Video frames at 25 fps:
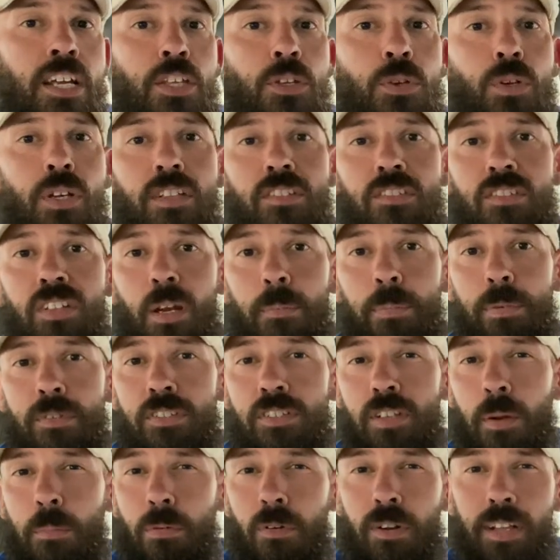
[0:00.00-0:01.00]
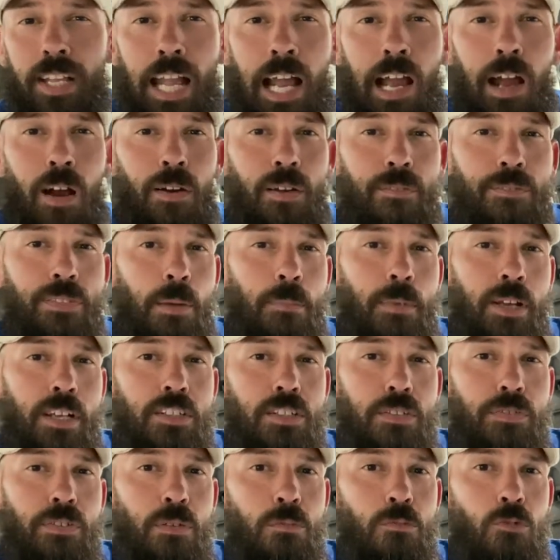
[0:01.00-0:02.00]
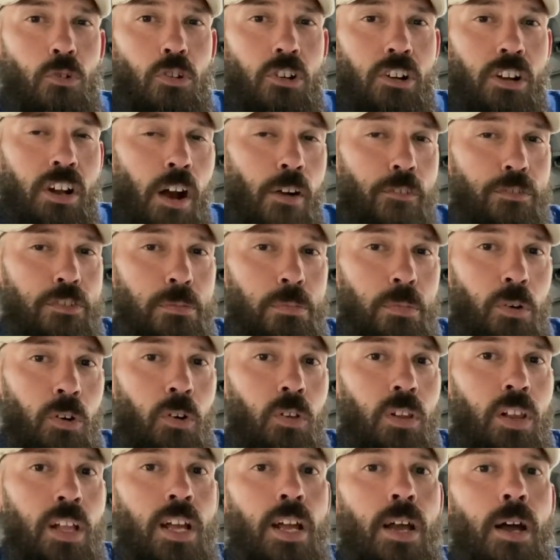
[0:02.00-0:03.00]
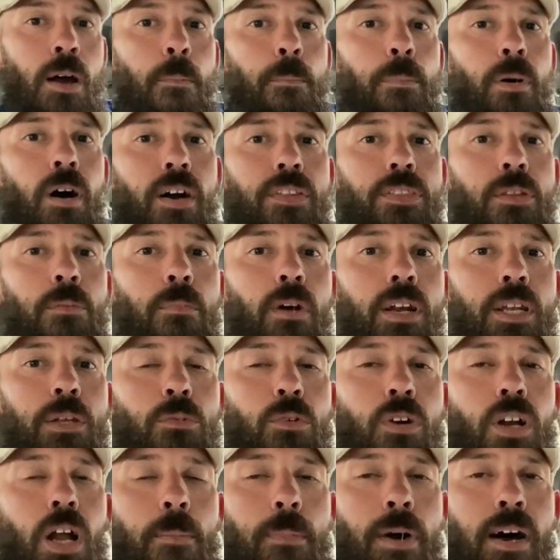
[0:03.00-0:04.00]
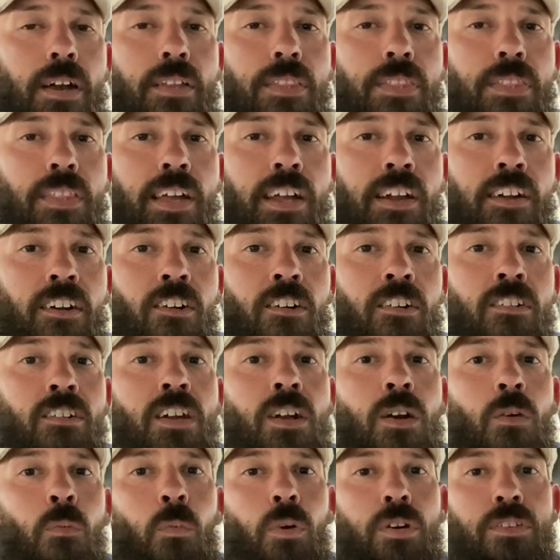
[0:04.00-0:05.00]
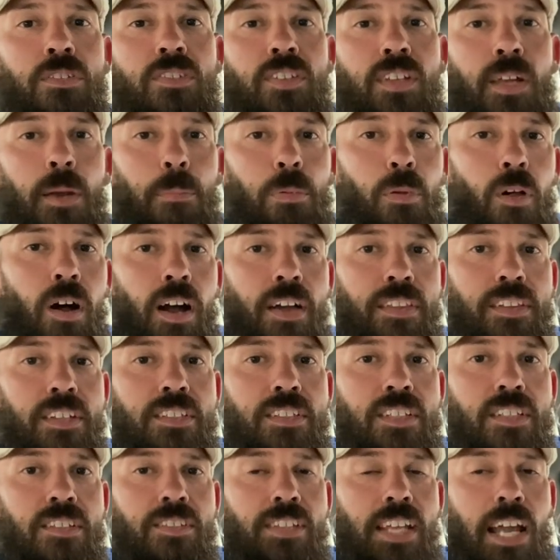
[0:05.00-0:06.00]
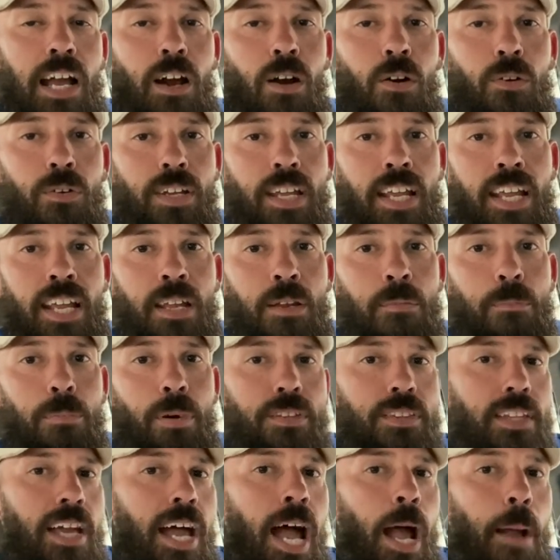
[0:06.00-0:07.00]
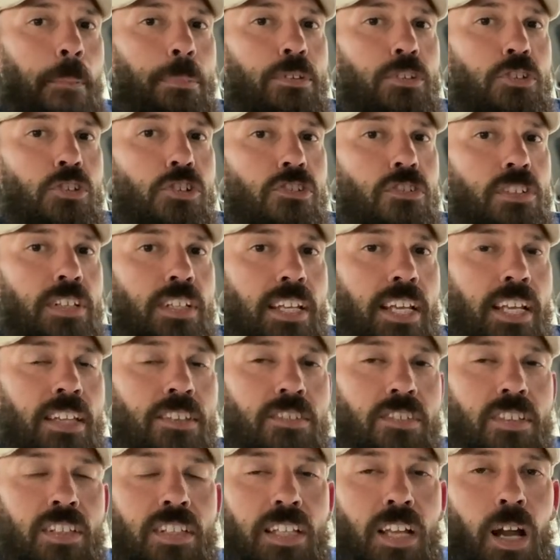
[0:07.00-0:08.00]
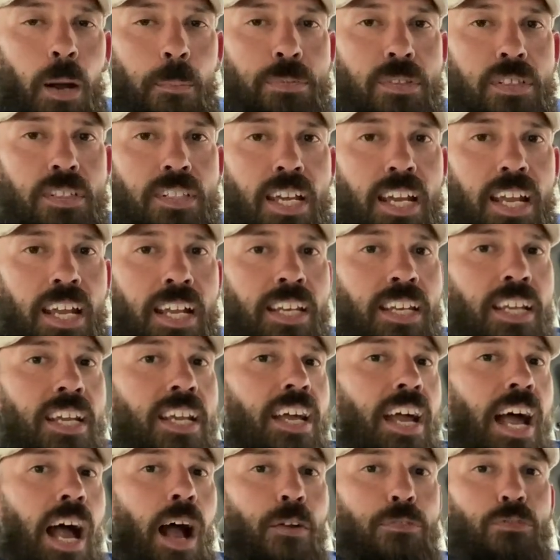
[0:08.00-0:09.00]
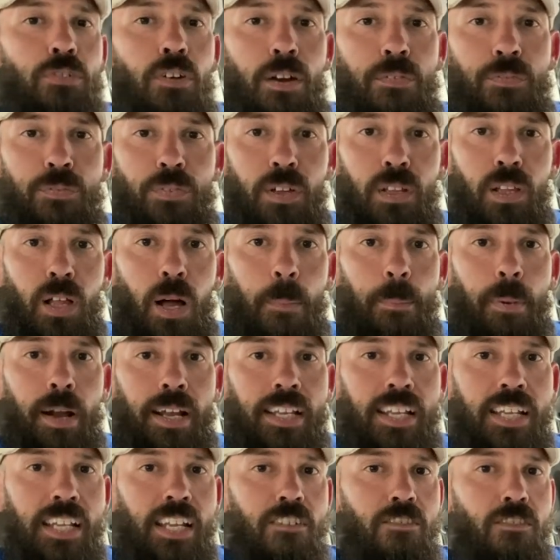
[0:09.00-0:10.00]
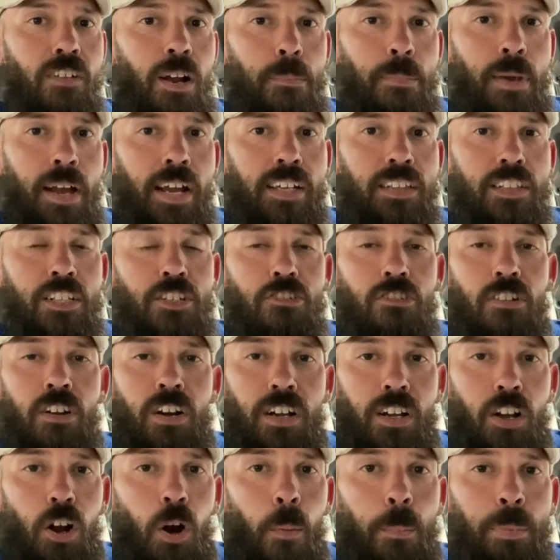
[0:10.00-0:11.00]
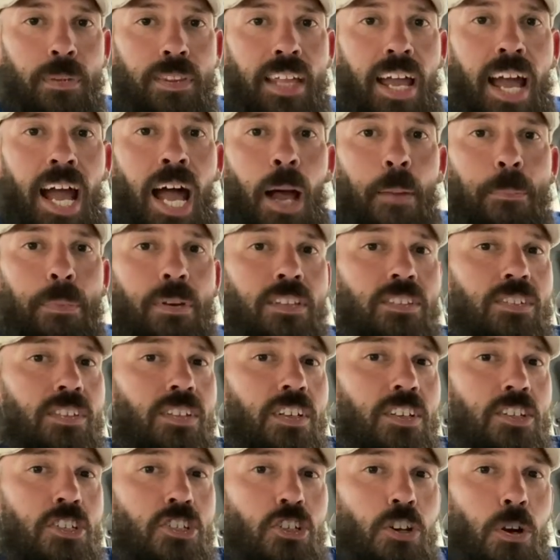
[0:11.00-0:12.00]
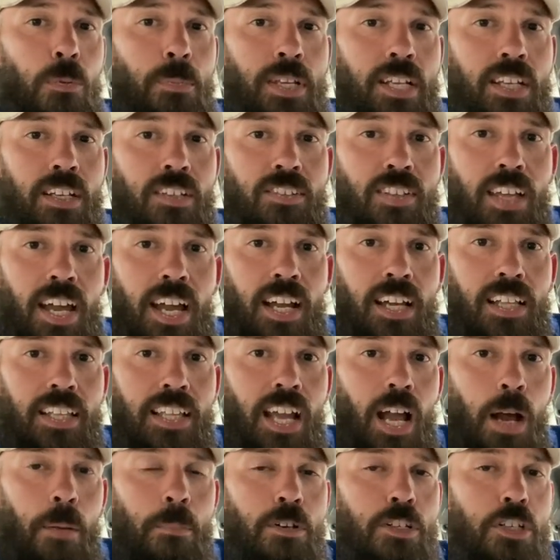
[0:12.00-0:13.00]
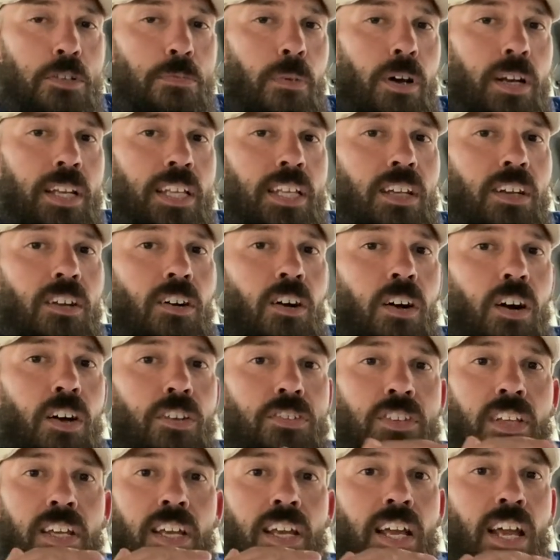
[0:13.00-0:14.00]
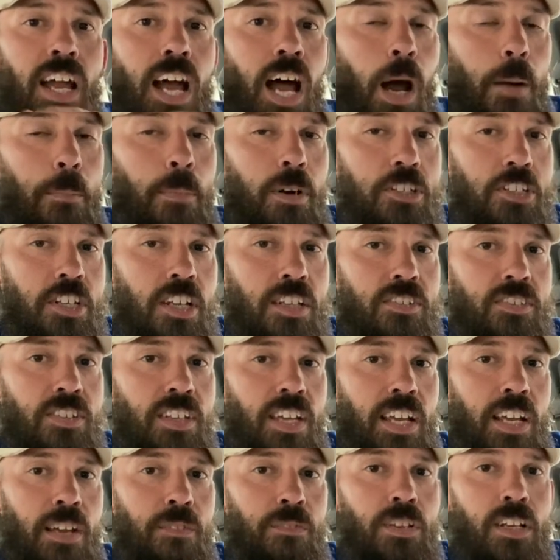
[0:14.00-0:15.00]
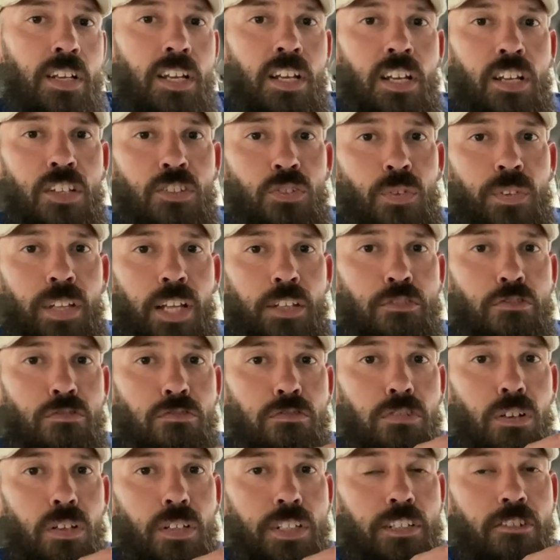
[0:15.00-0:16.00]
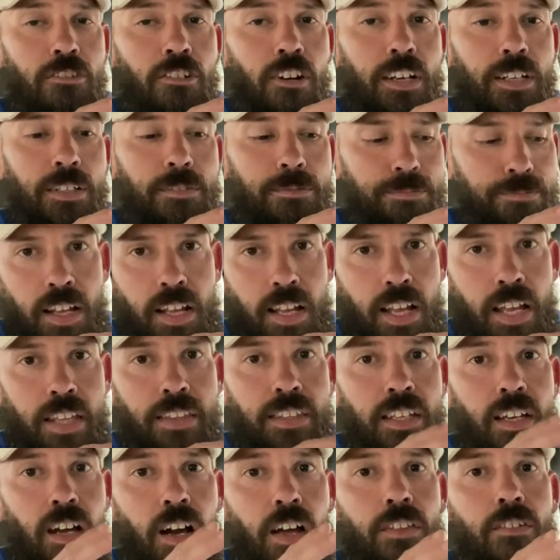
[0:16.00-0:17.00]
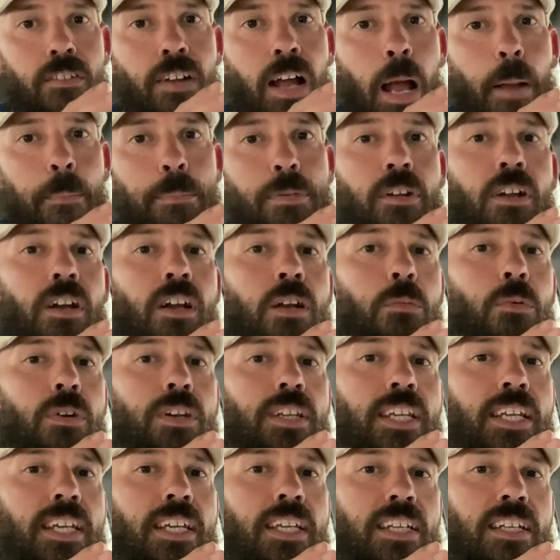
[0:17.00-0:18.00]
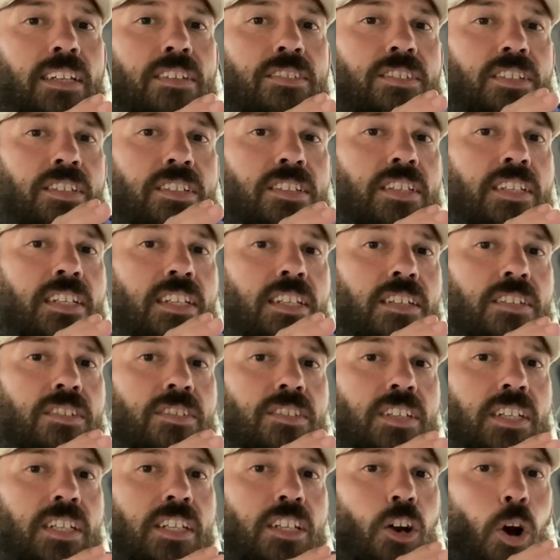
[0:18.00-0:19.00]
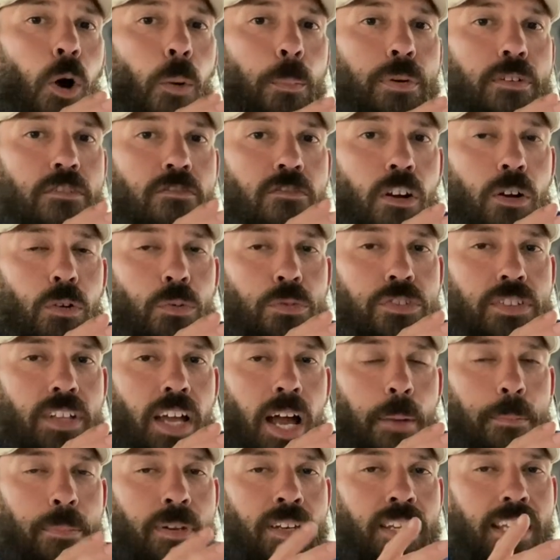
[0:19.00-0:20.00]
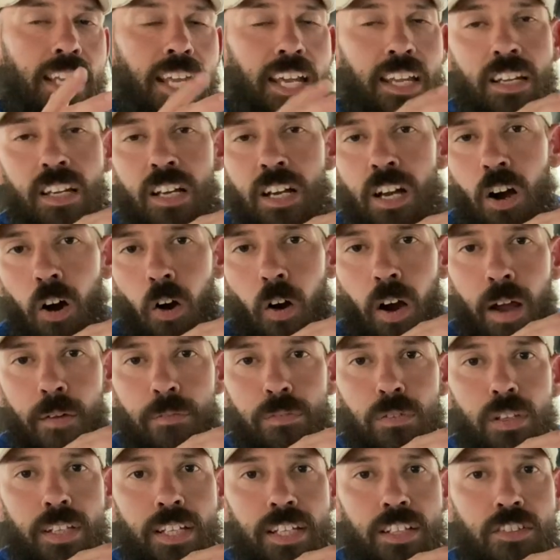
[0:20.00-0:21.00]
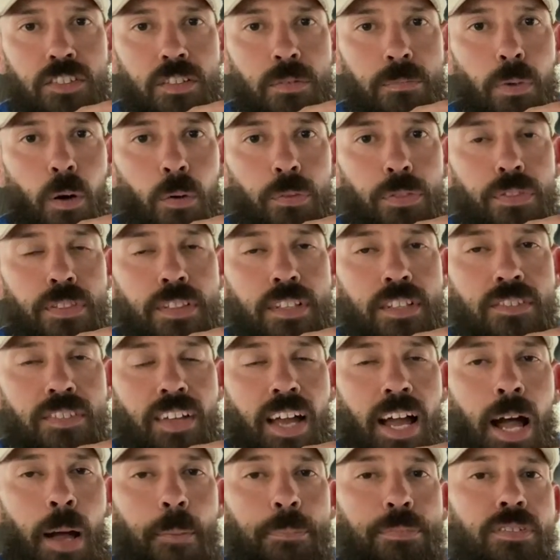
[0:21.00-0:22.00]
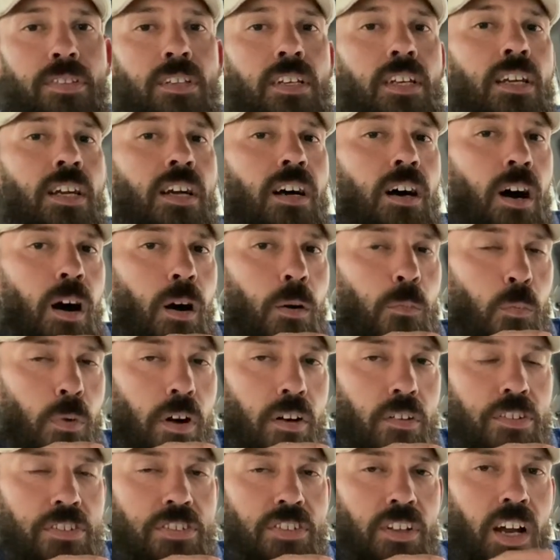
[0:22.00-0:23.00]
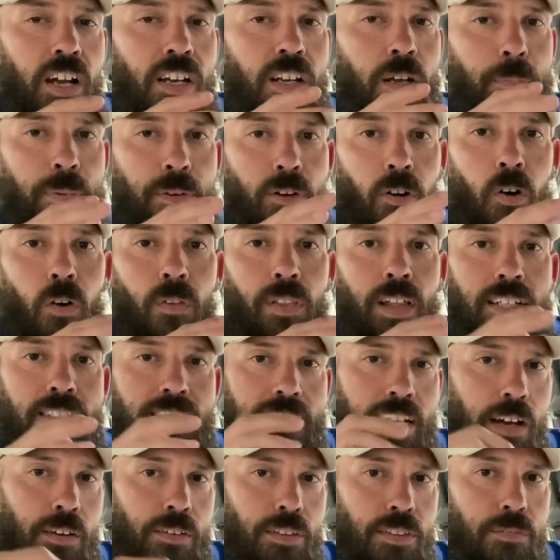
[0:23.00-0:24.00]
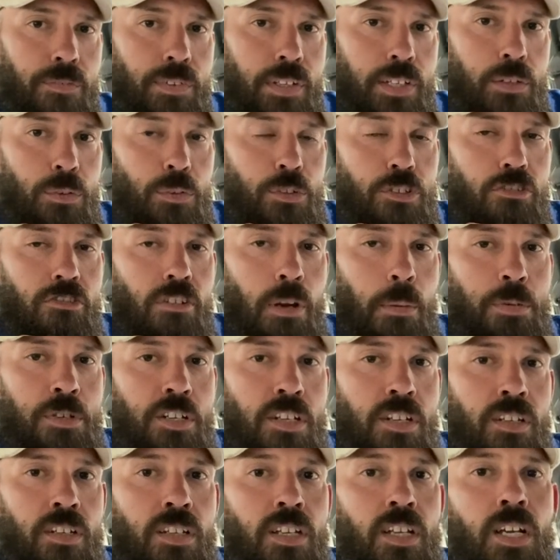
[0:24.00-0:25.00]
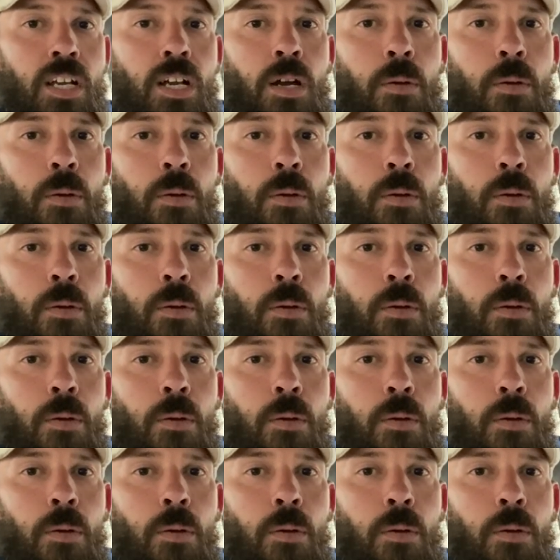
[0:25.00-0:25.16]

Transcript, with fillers: You can set up a separate account if that makes you feel more comfortable, but the money will come out of there once they apply the discount. But the app is usually instantly up to date. After I fill up, I can get right back in the truck, open the app, and it's going to show me exactly how much money it cost, how much I saved. So that's really great. And the other app you're going to want to get is the TSD Open Roads app. And again, I'll have links to both of these apps, where to sign up and all that down in the video description.